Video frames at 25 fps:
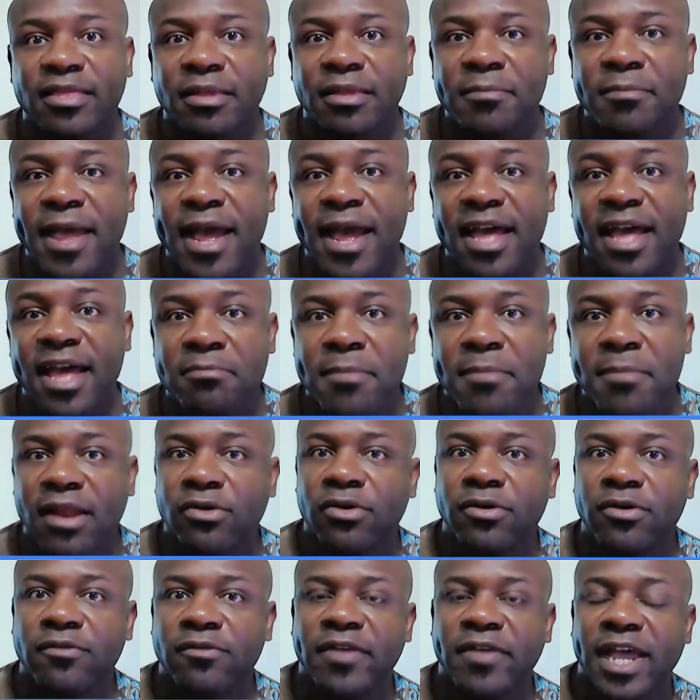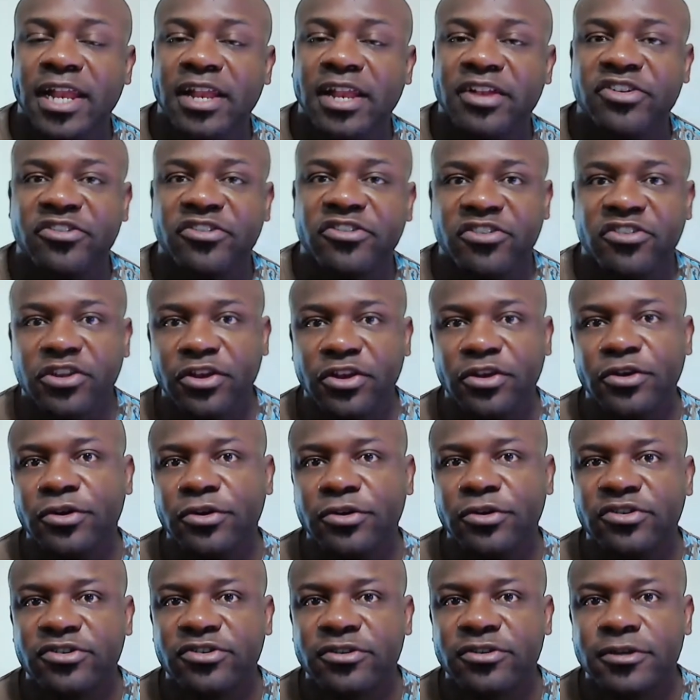That the mathematical advantage is
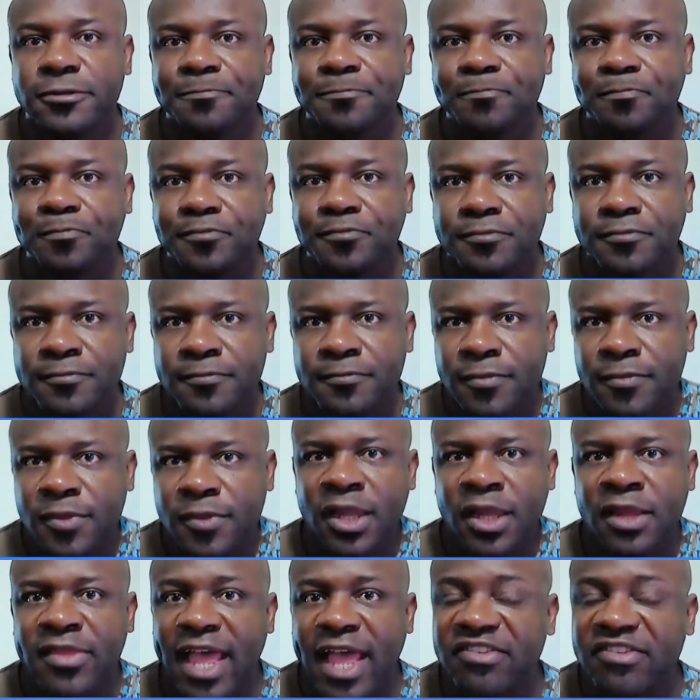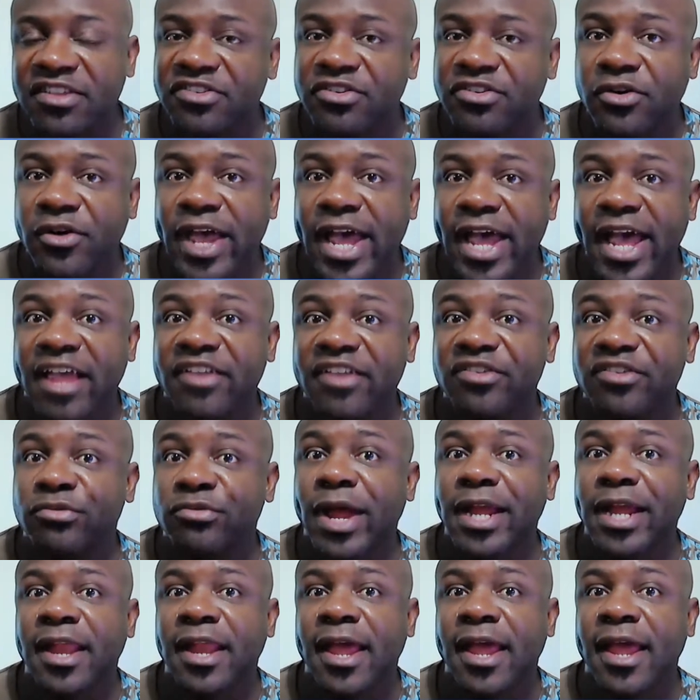huge that Sisel has
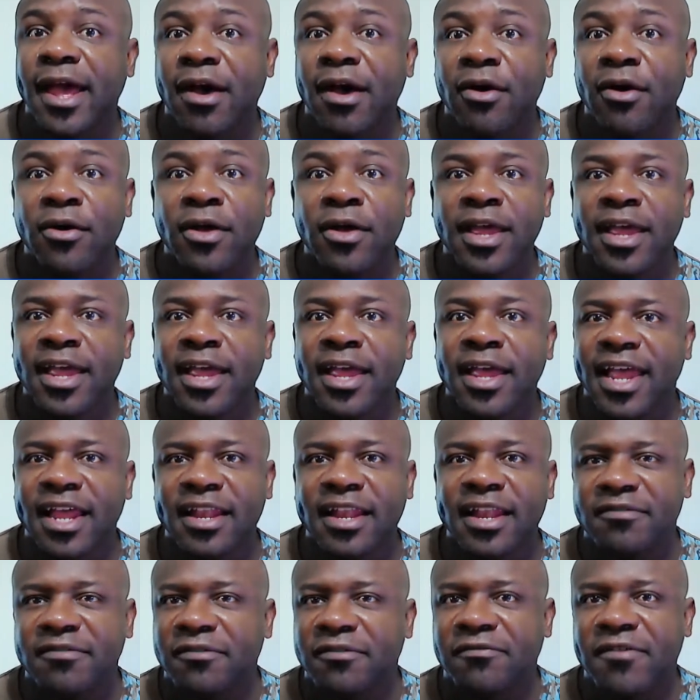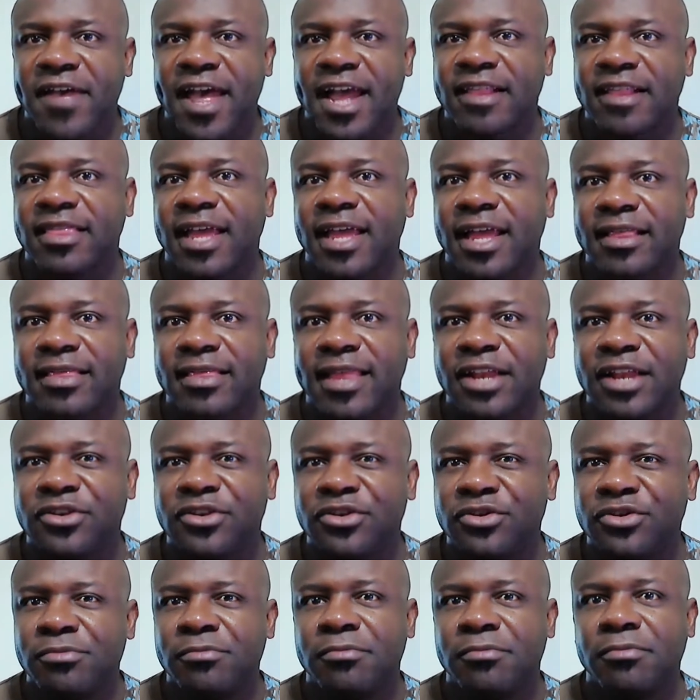right now, and that the fact that they
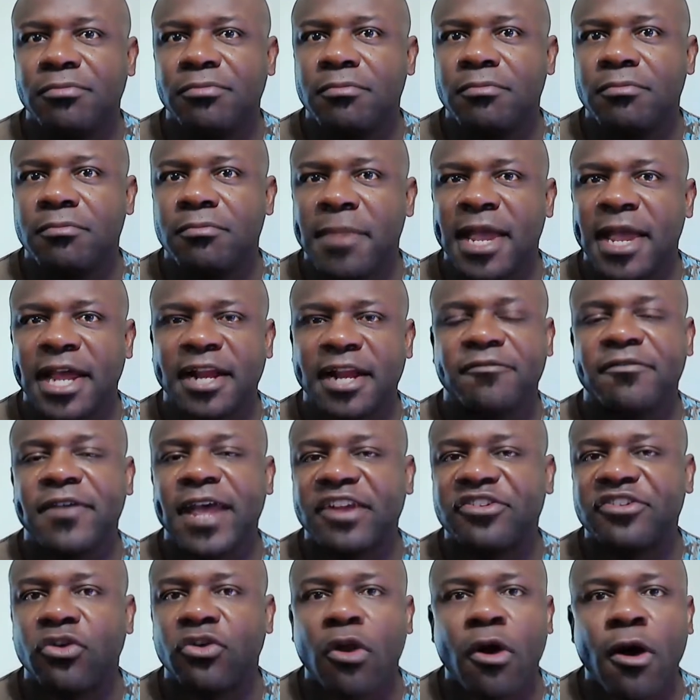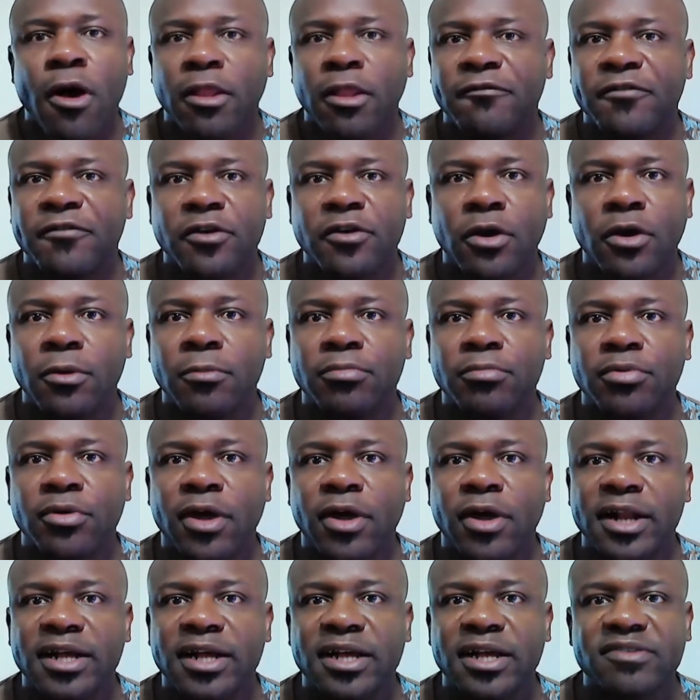do manufacture all of their own
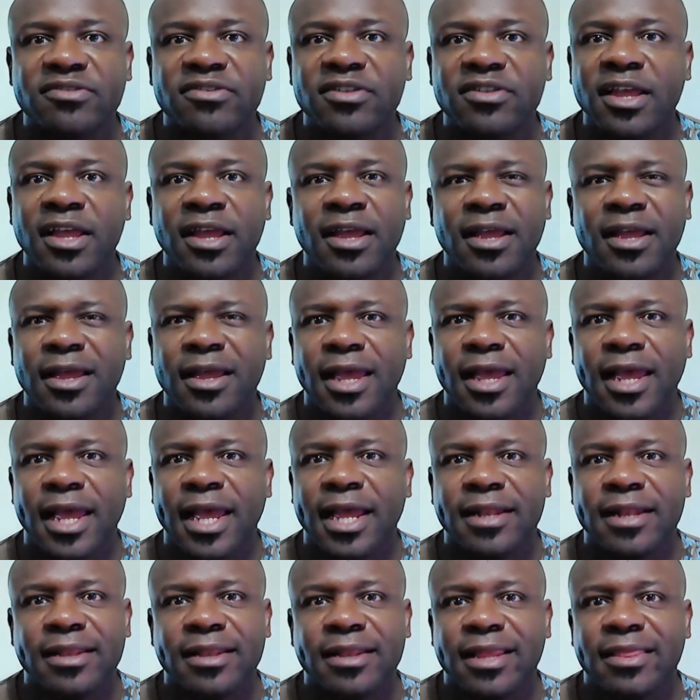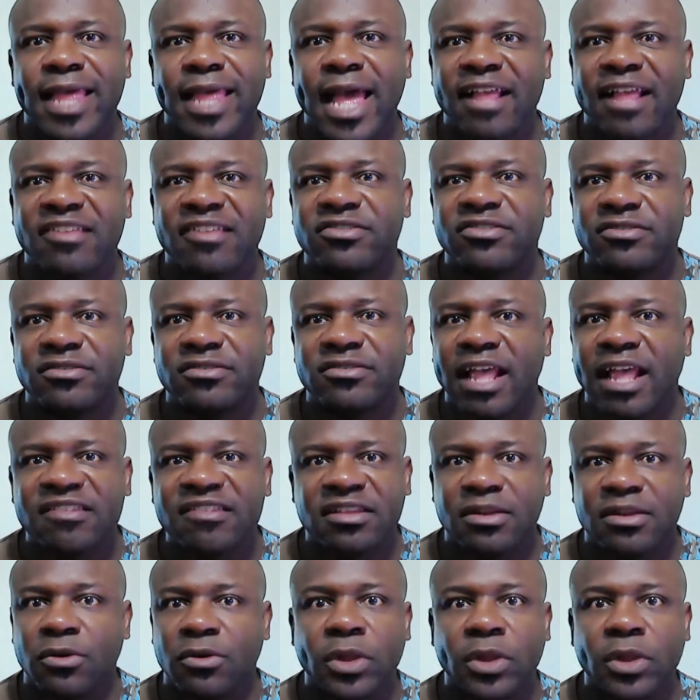products, and that's
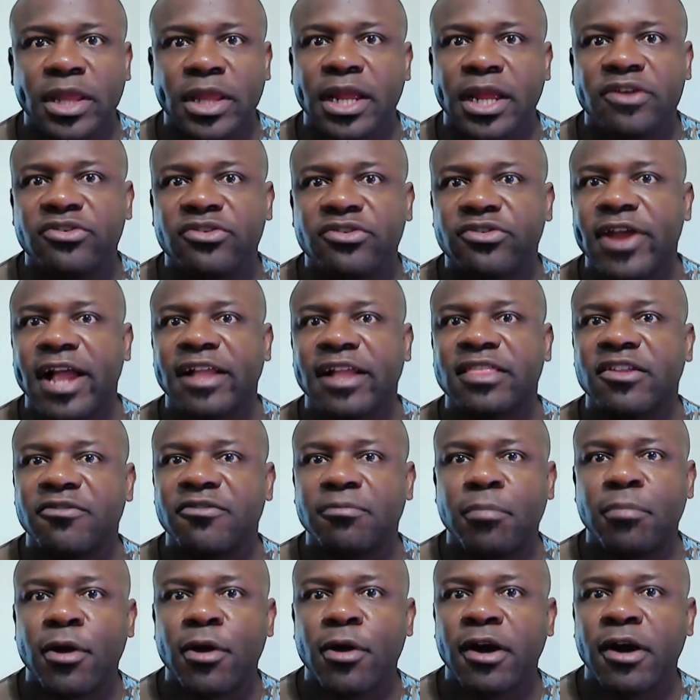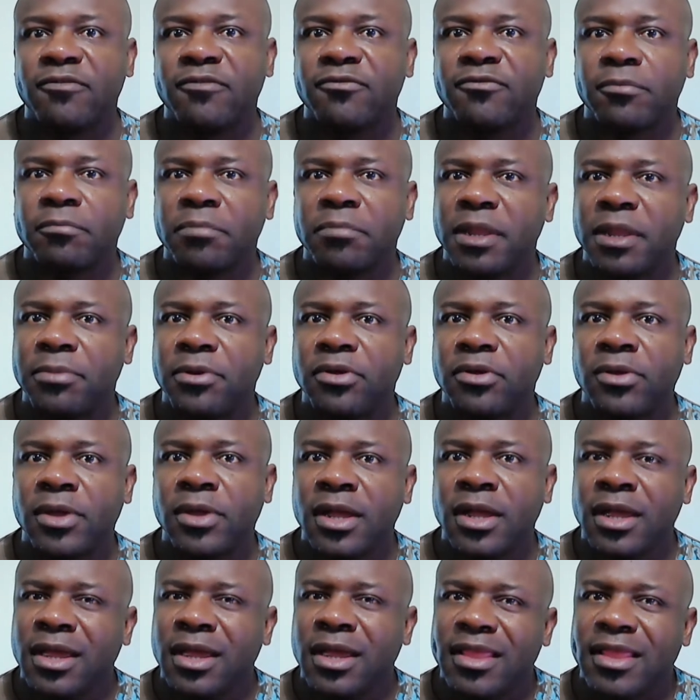the really attractive part for people
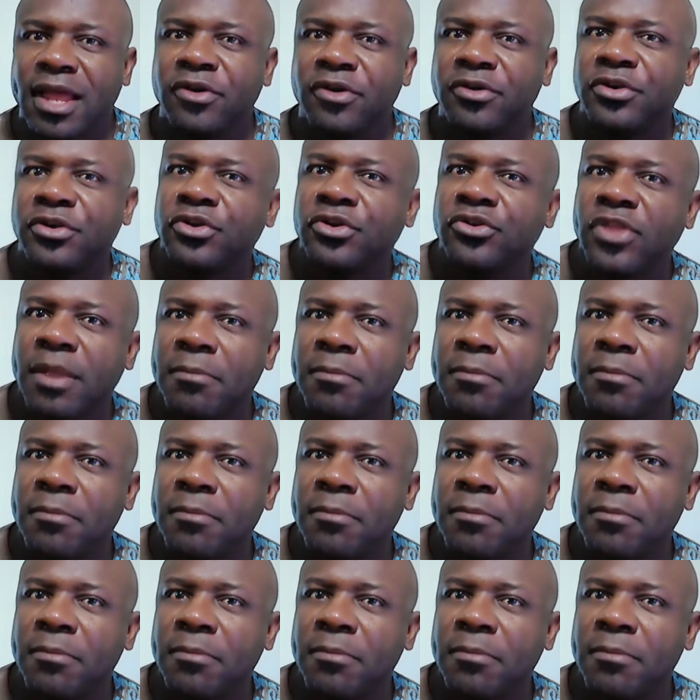that are new.